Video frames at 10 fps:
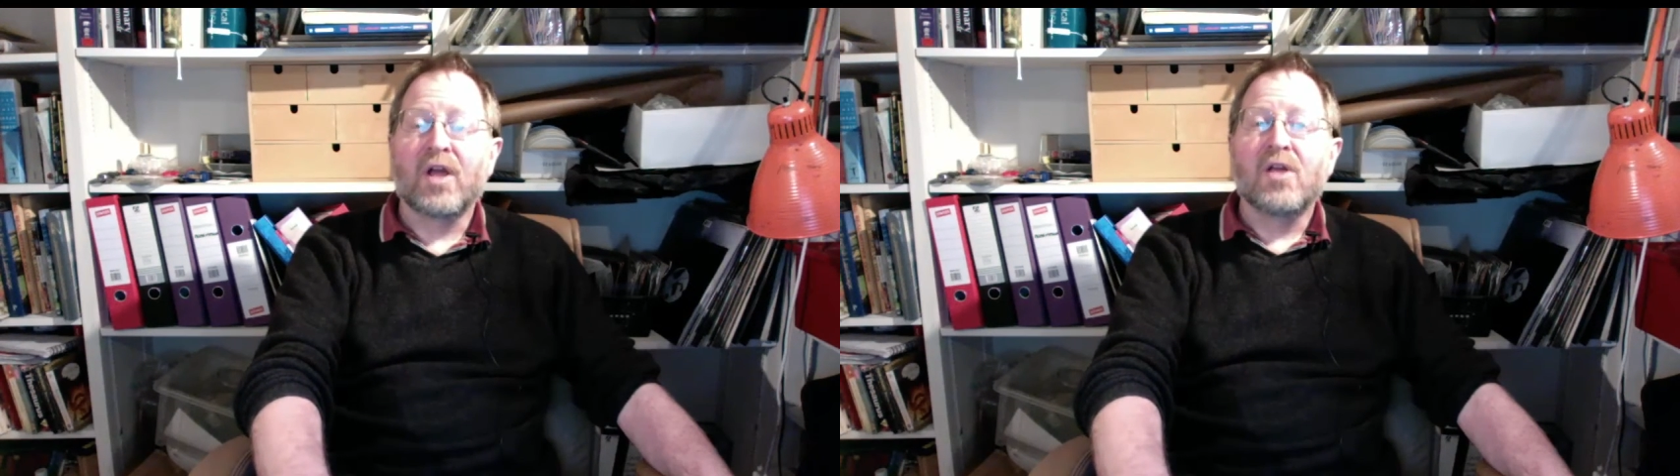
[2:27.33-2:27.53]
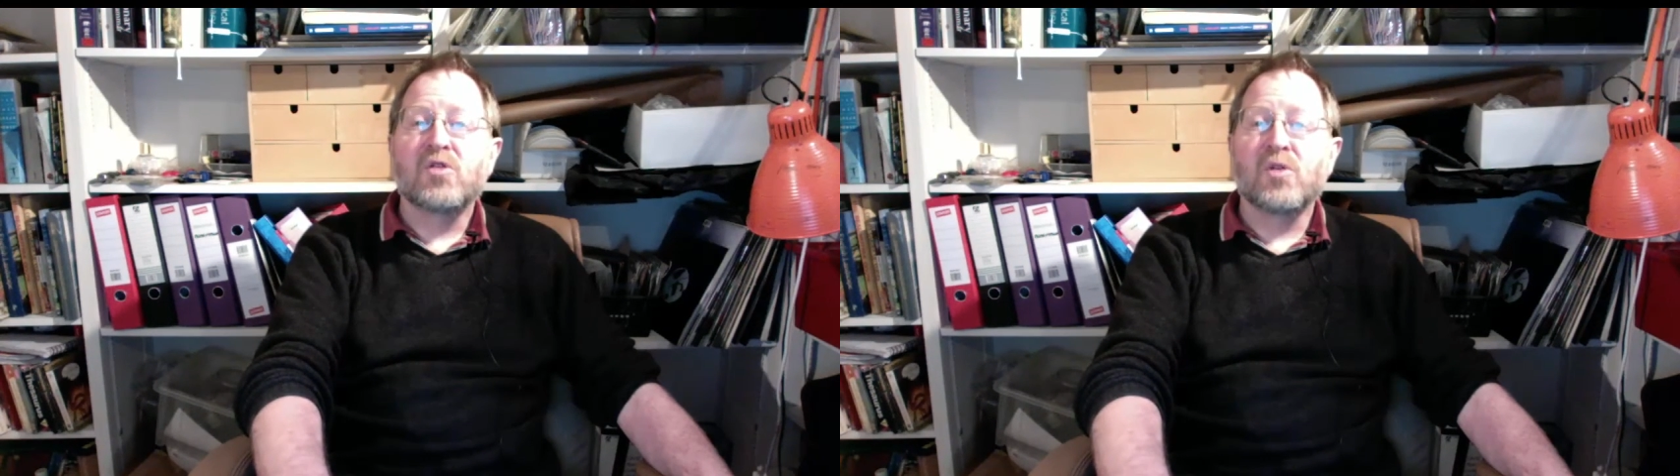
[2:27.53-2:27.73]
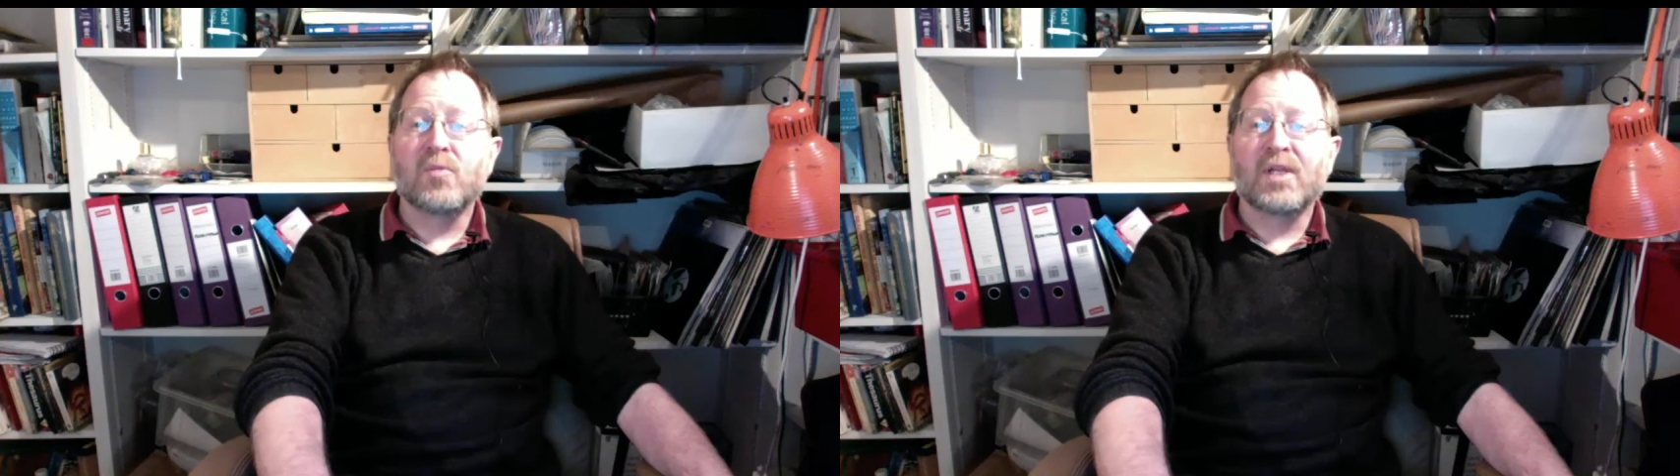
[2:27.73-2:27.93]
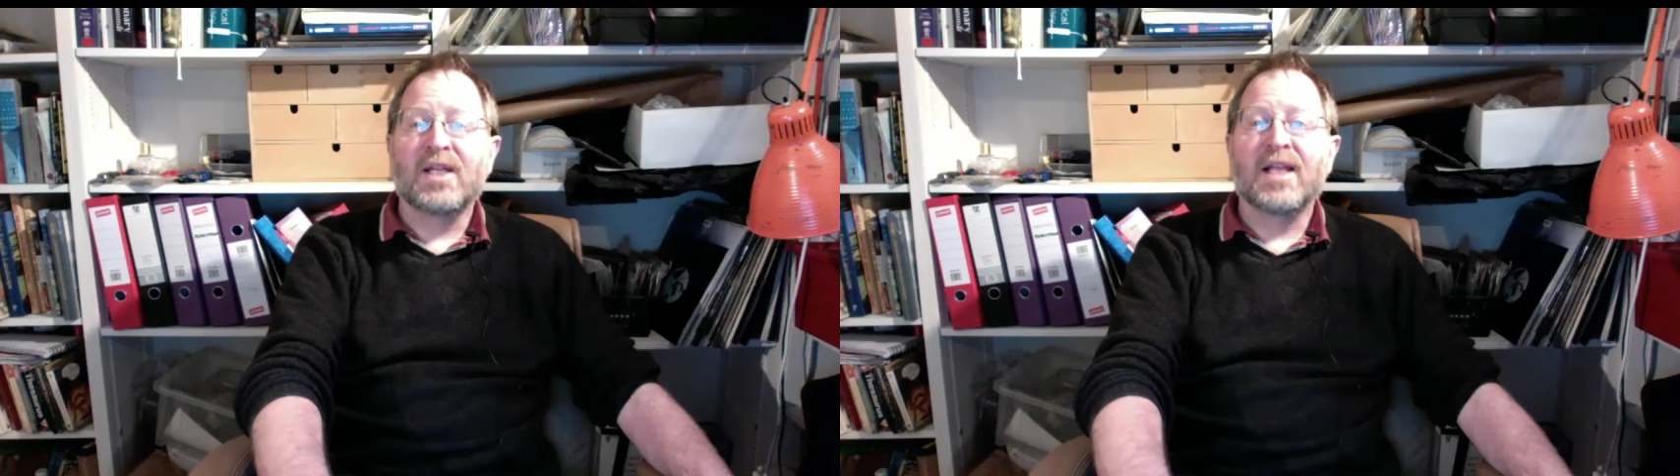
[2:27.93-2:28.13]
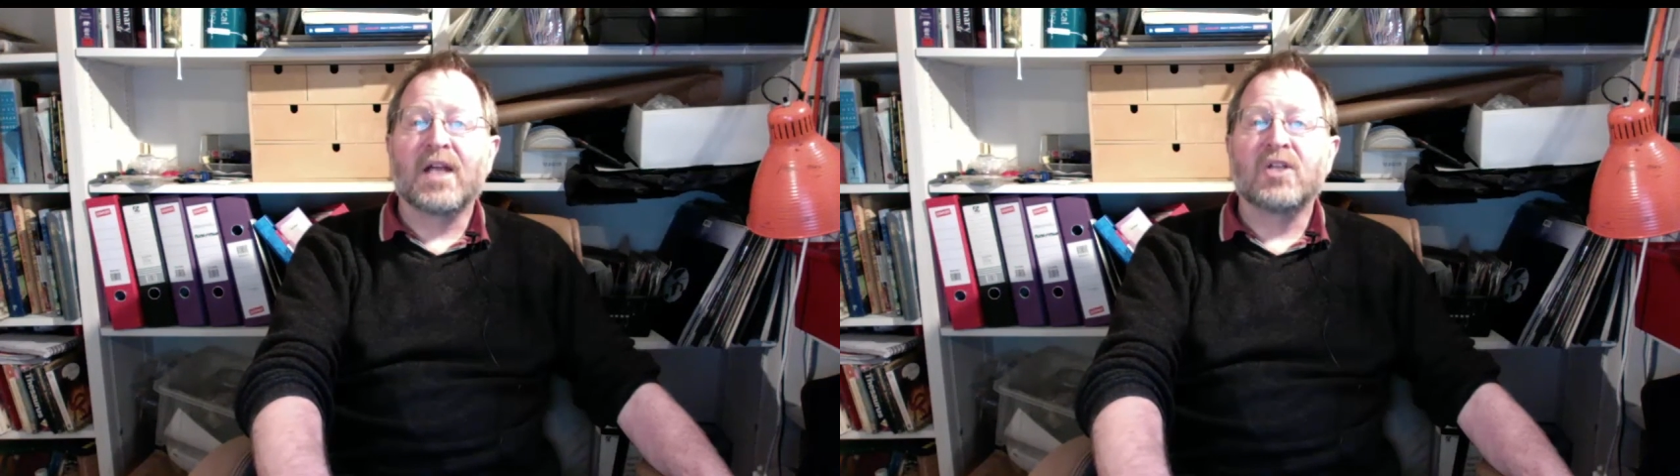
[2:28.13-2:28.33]
simply
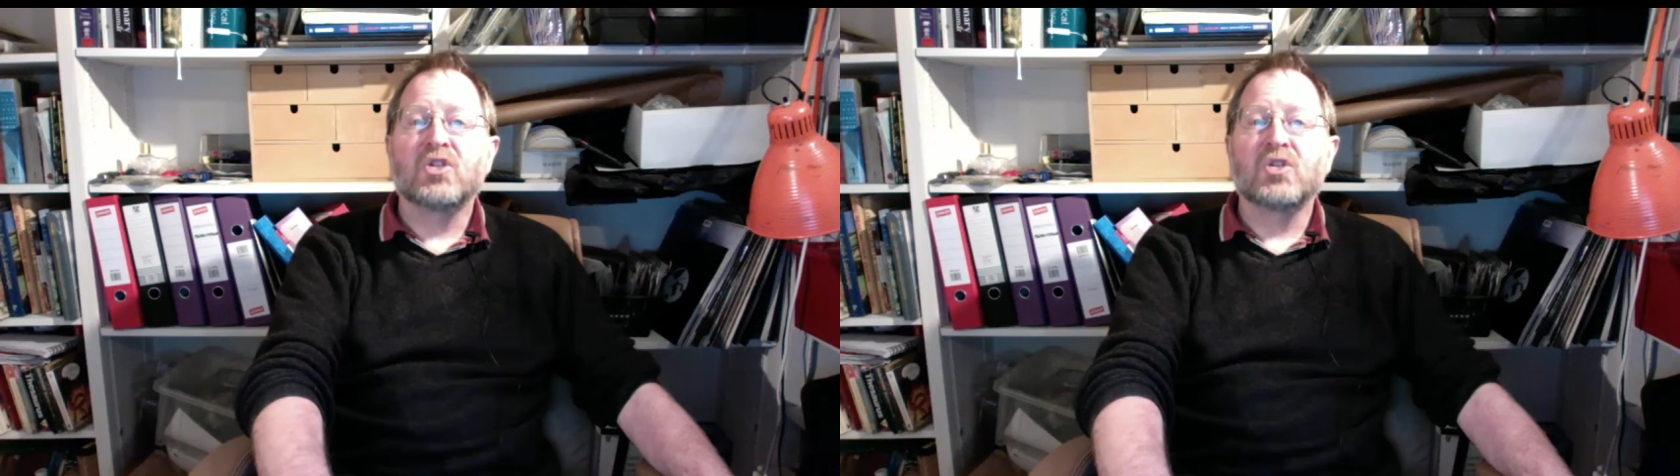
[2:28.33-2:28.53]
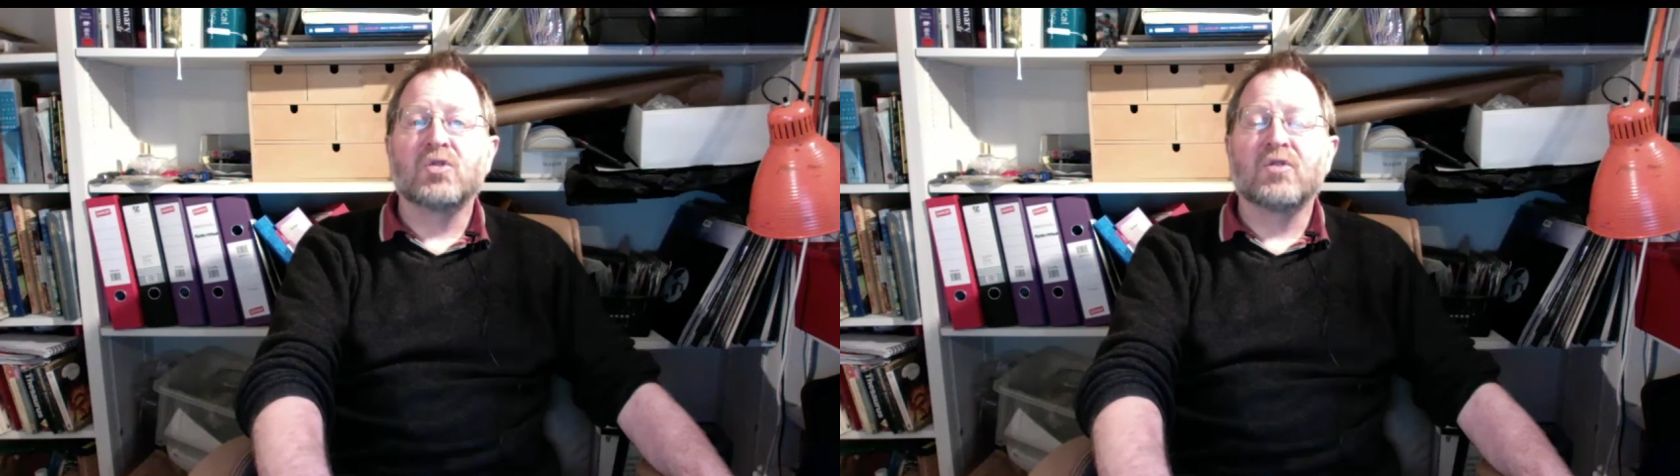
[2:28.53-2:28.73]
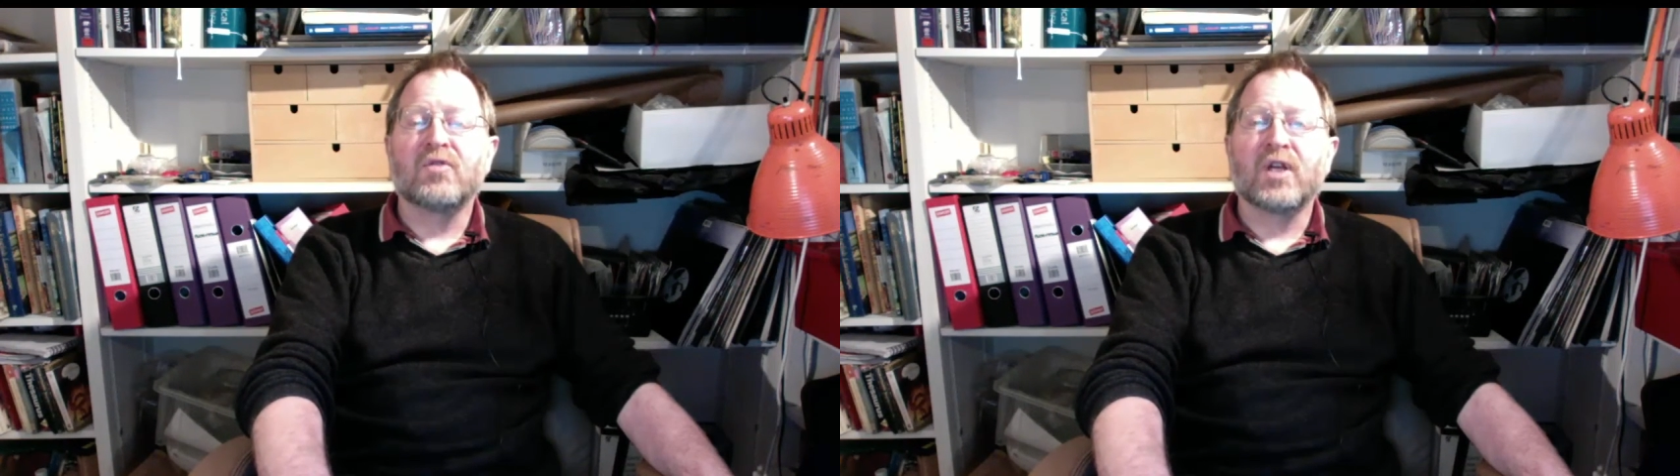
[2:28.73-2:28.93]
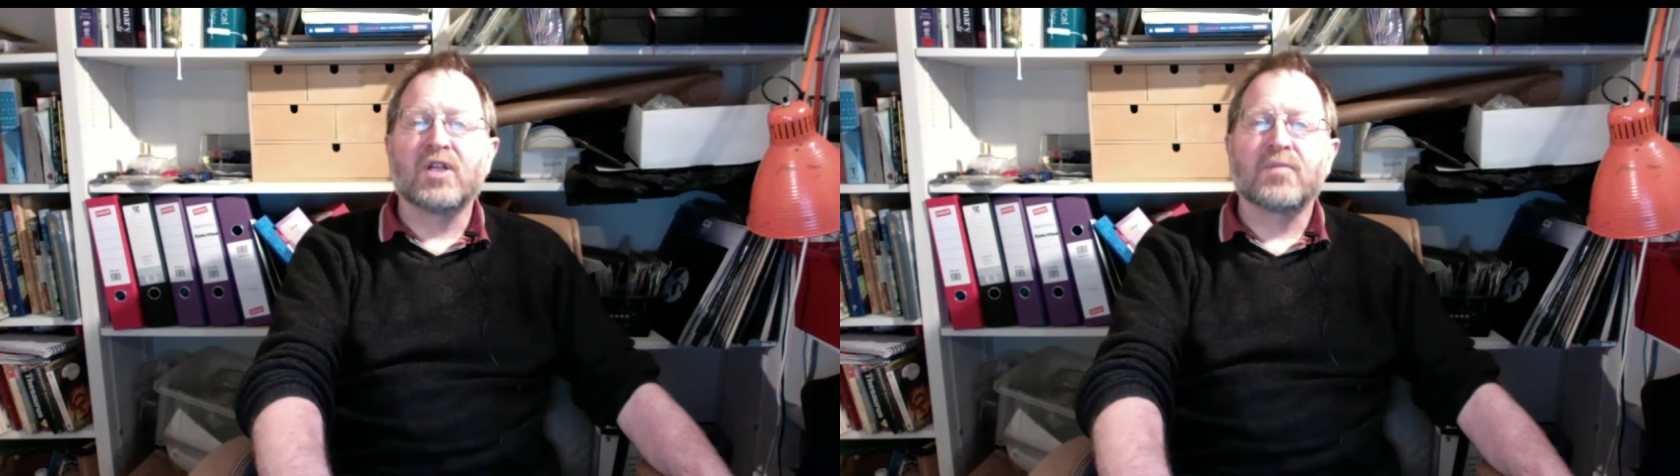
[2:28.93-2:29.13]
led to defeat.